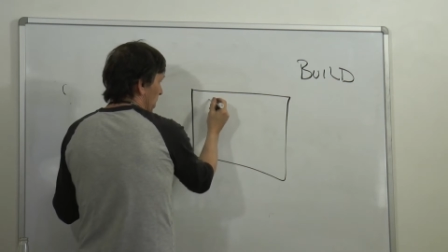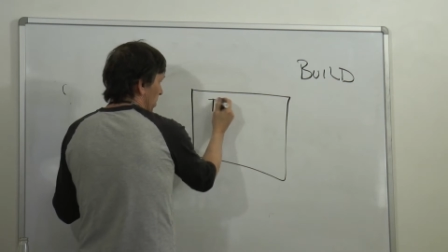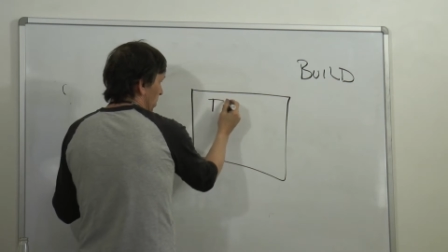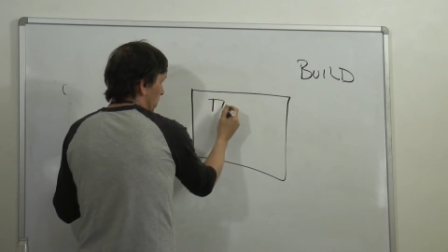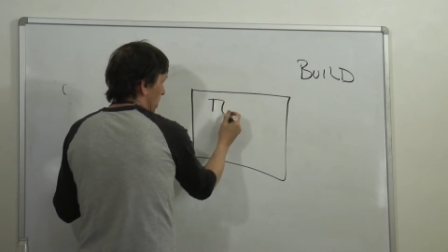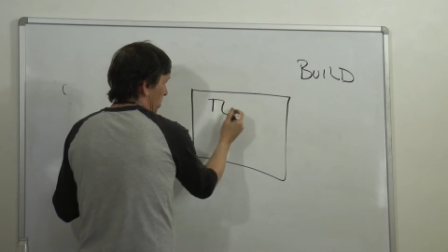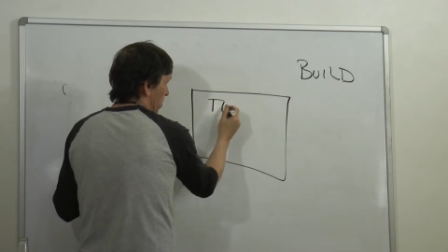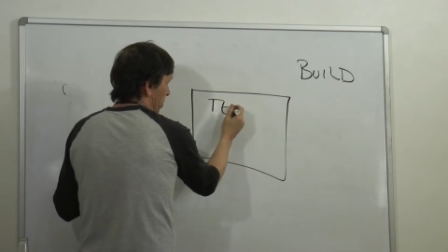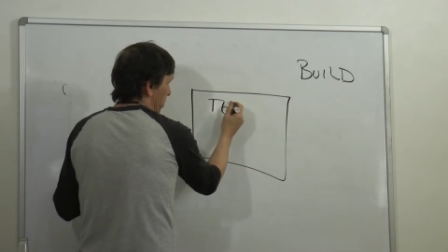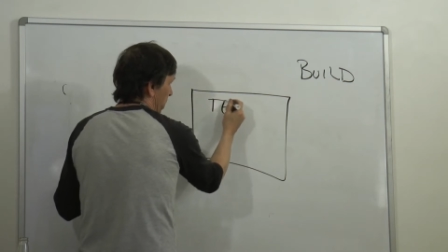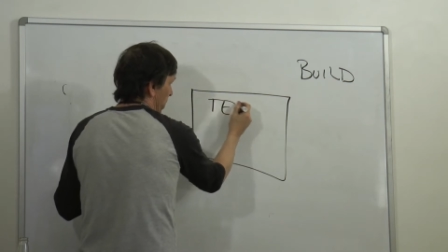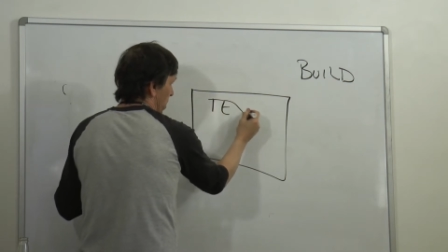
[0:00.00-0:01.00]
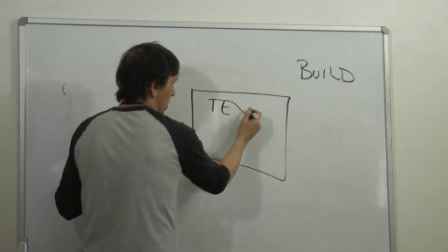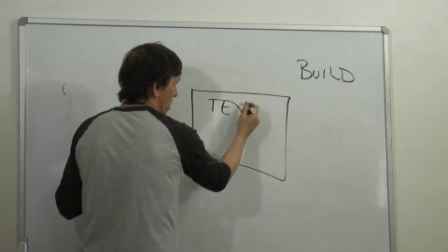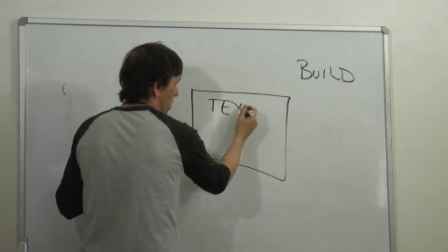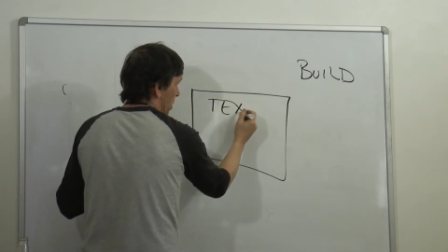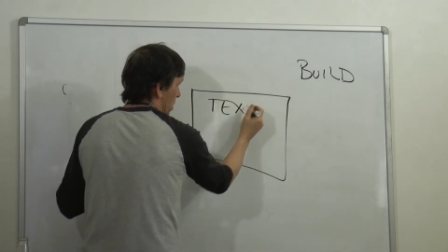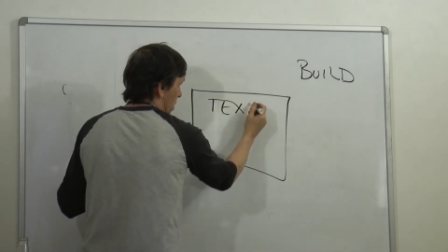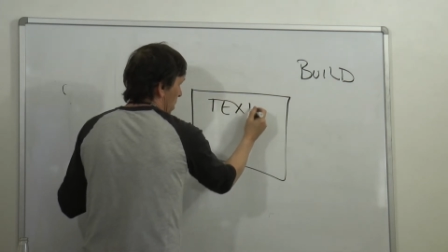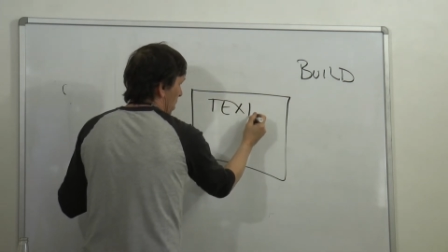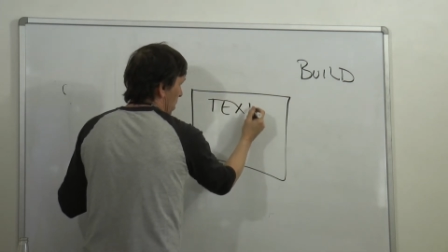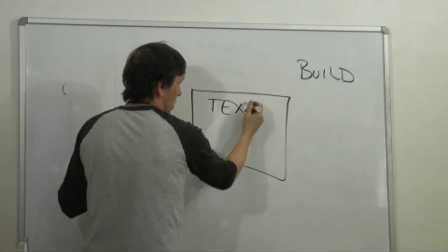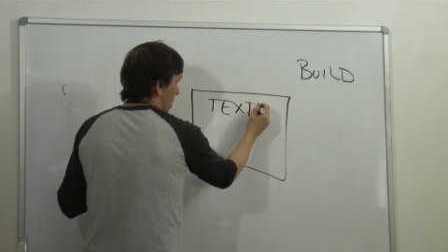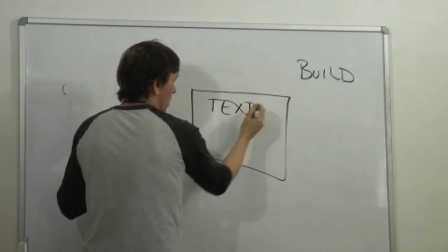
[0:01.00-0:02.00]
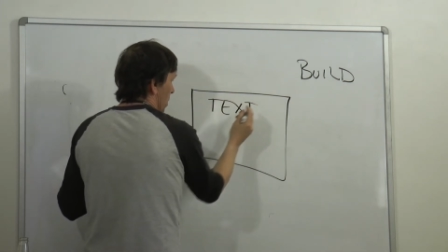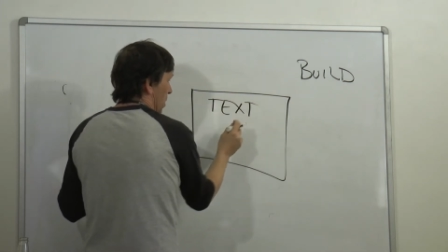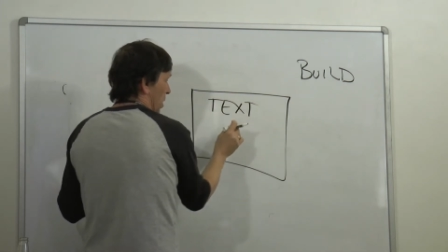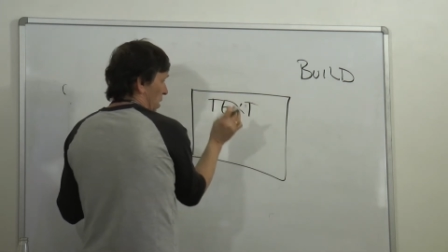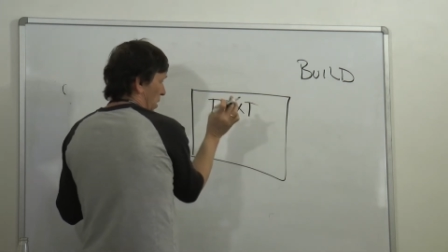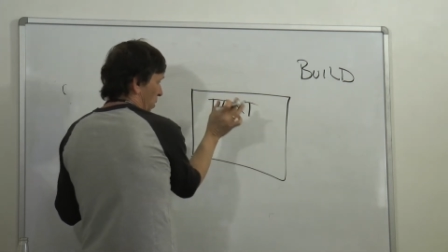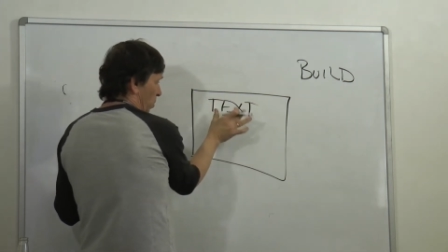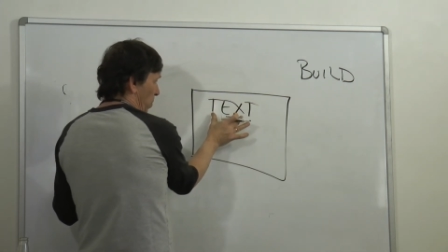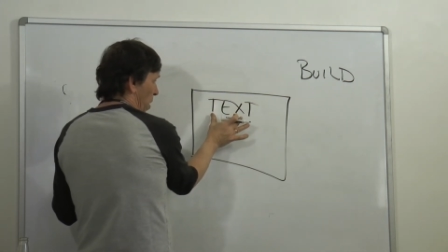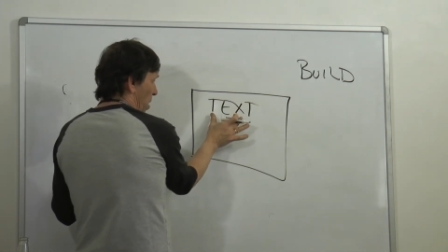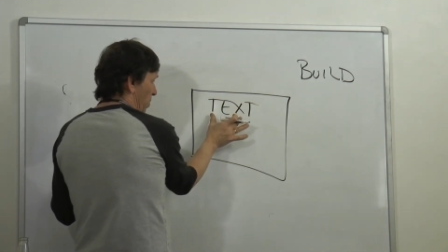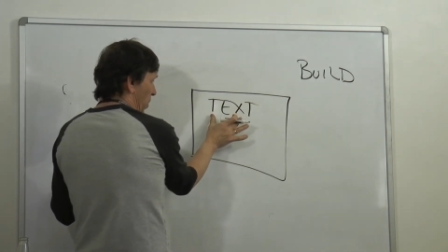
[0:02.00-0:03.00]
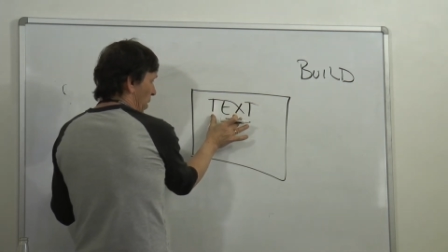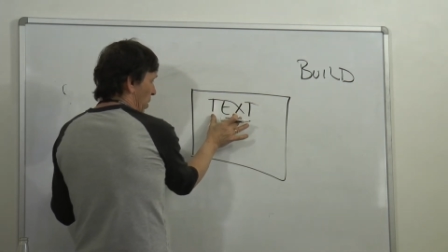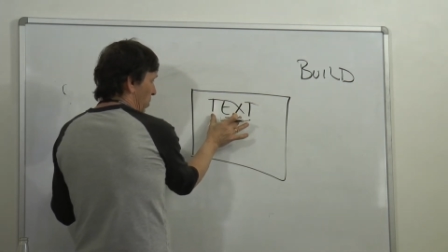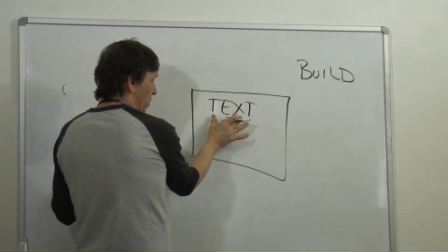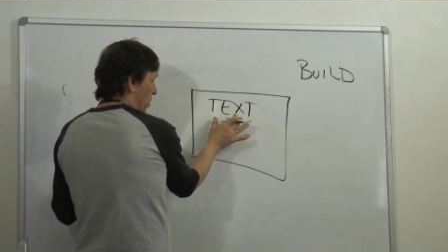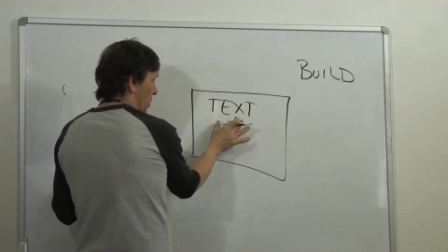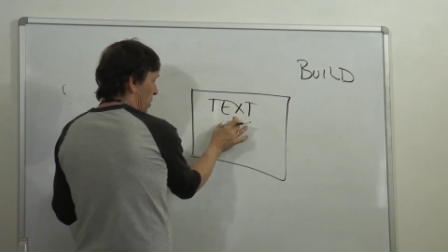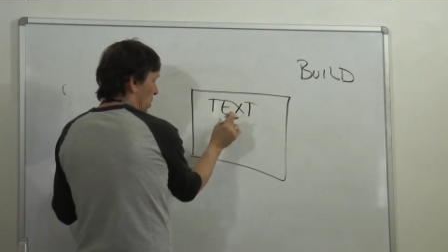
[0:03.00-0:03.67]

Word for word: element come up here, and it'll pop up,